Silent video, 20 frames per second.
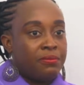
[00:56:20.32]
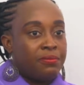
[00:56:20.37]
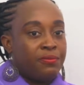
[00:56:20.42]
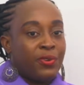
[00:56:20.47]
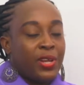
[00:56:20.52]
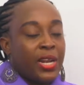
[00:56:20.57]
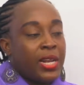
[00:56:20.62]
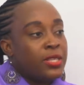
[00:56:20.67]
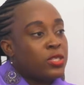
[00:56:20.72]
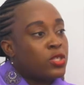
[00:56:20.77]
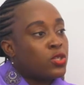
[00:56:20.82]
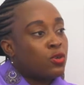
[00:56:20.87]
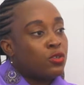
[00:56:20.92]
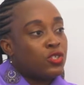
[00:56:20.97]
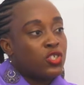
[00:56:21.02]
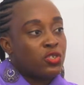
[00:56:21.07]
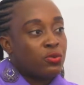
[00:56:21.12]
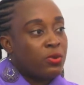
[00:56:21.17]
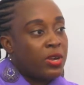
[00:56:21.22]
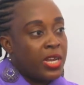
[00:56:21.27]
feeling
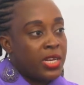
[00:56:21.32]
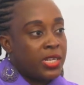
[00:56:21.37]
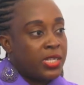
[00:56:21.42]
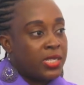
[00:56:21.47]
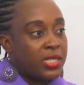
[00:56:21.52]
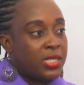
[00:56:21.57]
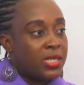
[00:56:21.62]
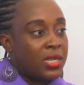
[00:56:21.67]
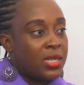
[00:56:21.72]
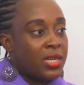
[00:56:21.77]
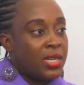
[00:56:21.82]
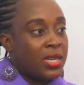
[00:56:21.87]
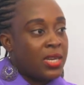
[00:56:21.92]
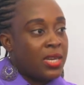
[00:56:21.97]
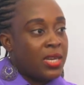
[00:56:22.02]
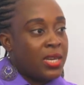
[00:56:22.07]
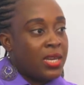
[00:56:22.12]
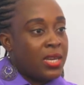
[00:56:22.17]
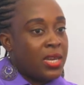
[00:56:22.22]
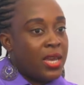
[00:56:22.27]
so drained,
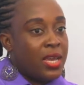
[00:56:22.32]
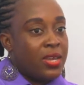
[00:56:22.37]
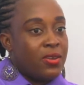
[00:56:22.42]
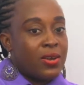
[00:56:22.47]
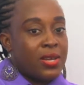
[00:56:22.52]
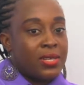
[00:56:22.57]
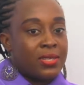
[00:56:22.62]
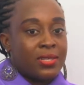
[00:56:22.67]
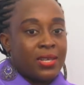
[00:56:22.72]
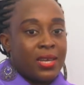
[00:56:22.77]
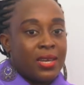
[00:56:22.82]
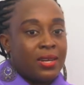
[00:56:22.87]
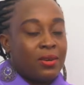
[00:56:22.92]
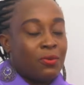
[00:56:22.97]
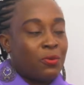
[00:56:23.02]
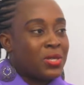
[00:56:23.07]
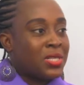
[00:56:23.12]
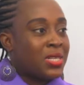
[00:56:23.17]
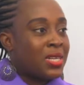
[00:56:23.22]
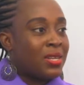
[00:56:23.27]
and you are
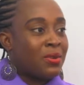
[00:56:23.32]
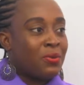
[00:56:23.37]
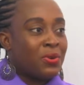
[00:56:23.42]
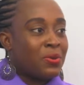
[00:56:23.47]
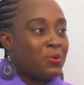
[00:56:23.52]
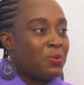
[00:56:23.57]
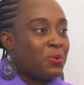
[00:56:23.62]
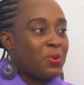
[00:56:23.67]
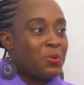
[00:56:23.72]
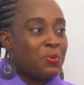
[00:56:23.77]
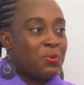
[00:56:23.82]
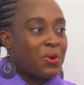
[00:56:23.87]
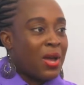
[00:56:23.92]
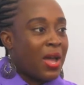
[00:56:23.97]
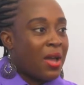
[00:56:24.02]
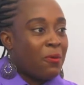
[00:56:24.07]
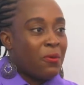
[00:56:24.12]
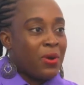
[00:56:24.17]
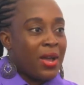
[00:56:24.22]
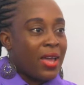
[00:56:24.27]
saying,
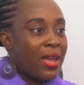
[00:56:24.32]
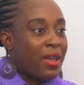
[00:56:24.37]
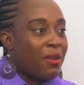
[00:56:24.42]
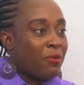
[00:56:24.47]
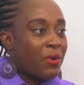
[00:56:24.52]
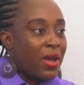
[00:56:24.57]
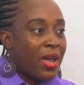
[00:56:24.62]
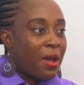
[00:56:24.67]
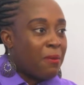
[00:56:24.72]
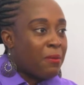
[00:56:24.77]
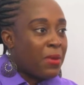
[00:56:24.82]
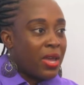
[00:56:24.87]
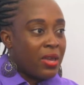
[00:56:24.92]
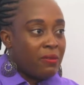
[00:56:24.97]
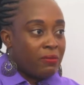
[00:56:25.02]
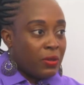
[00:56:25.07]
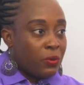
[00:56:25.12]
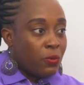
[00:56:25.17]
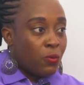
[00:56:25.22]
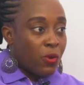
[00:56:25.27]
why am I
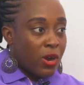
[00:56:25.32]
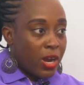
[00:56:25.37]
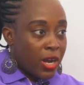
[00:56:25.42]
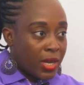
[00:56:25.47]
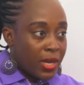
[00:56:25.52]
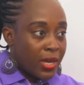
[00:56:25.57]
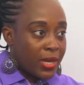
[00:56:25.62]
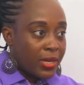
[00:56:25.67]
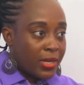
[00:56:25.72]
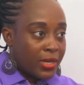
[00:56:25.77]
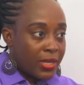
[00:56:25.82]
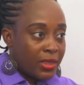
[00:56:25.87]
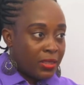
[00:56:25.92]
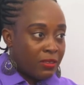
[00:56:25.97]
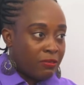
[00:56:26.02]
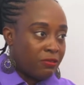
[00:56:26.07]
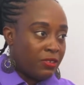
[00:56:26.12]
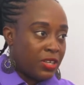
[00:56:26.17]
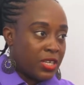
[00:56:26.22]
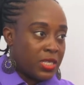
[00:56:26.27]
even working in
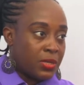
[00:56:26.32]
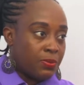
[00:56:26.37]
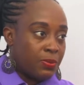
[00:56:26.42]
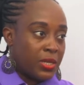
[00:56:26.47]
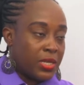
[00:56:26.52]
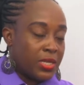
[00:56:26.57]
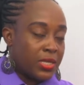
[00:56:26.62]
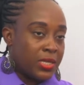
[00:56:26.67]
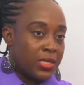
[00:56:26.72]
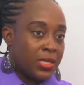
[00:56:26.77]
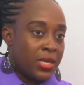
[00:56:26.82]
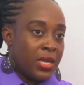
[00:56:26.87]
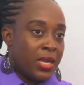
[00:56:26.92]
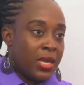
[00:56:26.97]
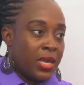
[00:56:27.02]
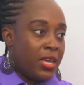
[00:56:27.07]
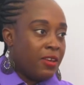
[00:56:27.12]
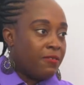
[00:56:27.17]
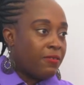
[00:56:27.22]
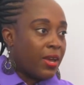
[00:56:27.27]
the first place
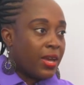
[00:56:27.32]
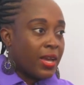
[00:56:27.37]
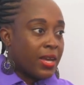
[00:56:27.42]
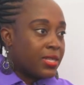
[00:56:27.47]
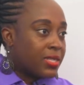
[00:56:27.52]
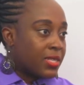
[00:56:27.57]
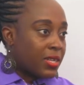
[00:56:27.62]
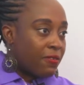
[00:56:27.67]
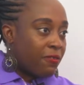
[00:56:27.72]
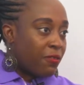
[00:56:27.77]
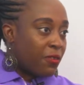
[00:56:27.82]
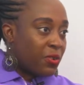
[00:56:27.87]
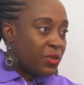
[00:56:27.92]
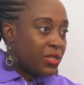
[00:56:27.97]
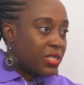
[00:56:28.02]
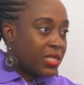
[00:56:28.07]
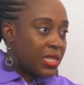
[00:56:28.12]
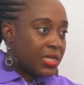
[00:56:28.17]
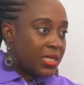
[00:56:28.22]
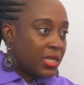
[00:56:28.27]
if I can't
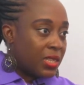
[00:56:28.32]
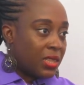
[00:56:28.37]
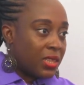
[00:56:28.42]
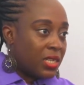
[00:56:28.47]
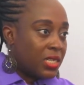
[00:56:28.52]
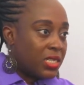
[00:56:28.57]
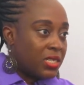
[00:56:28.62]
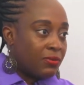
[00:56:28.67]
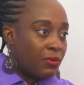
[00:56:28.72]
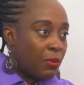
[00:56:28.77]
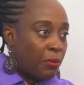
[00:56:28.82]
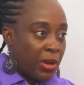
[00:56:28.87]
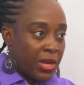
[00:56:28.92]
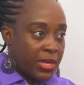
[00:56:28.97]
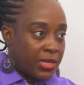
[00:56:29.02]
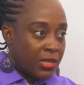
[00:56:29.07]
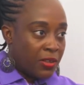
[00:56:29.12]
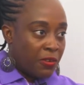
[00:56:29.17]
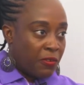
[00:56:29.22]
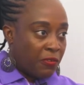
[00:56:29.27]
afford certain things for
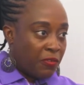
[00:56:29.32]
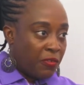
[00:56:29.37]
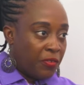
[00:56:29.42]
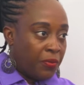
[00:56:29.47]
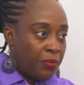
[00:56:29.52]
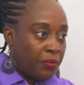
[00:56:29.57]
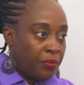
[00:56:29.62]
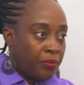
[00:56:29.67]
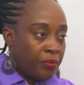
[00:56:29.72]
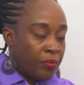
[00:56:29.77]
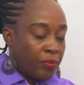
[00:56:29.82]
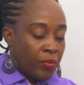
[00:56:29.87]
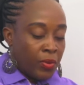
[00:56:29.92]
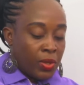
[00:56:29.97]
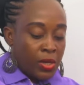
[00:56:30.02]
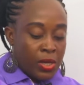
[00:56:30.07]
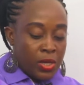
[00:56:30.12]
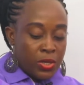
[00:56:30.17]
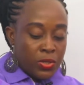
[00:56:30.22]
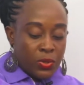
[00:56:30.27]
myself?
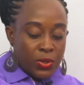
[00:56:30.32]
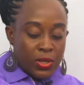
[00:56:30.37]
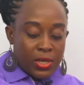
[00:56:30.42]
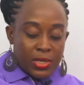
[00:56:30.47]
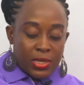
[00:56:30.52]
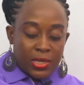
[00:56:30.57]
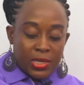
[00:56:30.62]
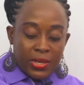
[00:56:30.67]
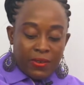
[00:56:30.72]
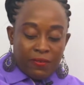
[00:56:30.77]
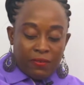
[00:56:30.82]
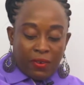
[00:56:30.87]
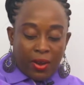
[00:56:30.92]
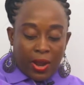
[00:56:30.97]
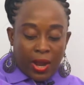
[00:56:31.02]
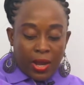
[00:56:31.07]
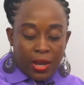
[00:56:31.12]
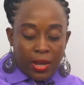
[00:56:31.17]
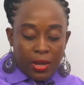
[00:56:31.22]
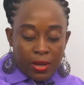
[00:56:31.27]
So this is a
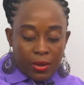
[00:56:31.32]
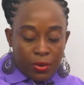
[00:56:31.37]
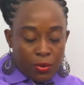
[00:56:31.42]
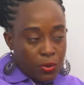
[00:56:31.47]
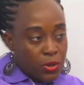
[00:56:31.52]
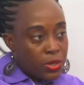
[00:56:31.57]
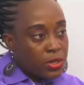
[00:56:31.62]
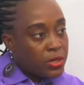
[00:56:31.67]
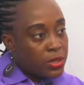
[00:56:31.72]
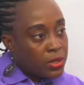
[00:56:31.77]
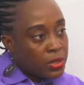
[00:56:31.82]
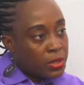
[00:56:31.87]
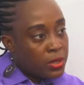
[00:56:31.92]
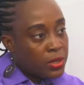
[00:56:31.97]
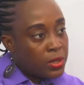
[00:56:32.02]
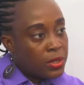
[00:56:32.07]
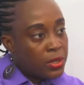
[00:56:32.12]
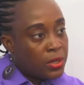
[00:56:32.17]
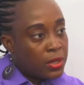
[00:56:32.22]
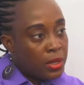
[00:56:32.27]
very good
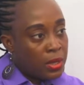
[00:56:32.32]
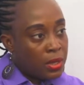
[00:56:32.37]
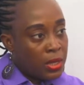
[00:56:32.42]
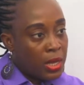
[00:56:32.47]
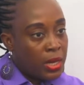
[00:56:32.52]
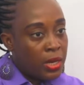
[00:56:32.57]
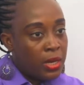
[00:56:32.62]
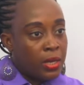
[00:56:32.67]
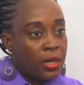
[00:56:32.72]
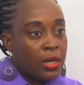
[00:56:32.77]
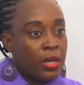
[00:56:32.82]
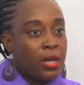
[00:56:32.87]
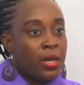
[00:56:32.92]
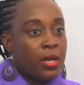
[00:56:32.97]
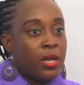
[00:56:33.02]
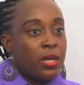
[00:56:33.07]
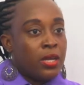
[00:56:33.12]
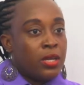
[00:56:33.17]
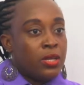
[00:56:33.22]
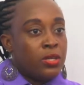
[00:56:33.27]
thing
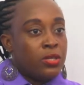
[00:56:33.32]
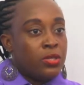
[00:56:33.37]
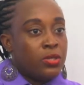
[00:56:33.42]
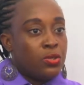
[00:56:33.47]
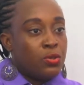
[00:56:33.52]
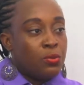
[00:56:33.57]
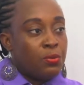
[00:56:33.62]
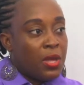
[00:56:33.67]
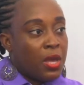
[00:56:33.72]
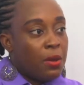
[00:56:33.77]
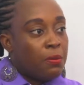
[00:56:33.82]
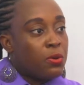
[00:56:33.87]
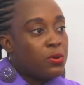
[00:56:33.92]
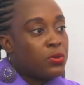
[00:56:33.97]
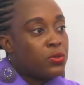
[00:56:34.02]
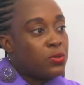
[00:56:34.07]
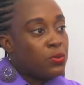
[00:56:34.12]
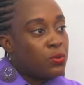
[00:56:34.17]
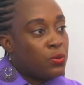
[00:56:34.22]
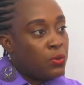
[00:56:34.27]
to be
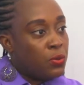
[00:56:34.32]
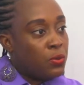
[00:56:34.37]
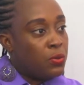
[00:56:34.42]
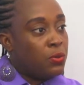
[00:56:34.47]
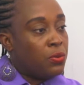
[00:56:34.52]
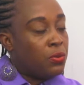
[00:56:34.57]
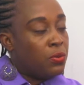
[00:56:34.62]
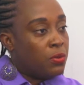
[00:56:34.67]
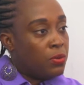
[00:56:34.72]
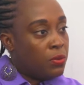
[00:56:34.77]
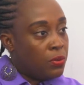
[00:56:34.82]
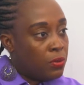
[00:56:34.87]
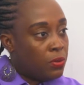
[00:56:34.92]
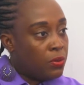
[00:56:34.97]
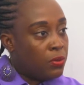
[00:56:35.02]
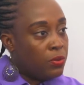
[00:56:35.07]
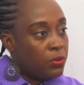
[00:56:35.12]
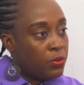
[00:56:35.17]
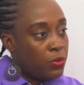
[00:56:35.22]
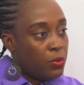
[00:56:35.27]
able to
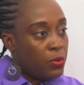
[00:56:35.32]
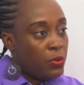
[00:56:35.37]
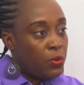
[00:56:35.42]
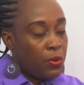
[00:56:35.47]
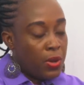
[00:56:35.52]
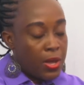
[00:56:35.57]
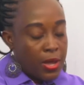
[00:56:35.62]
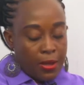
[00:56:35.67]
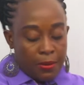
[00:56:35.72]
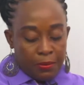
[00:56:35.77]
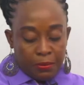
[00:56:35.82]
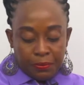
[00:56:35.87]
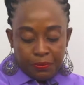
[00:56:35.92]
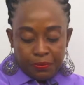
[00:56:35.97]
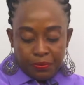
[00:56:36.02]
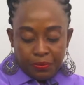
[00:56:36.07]
do a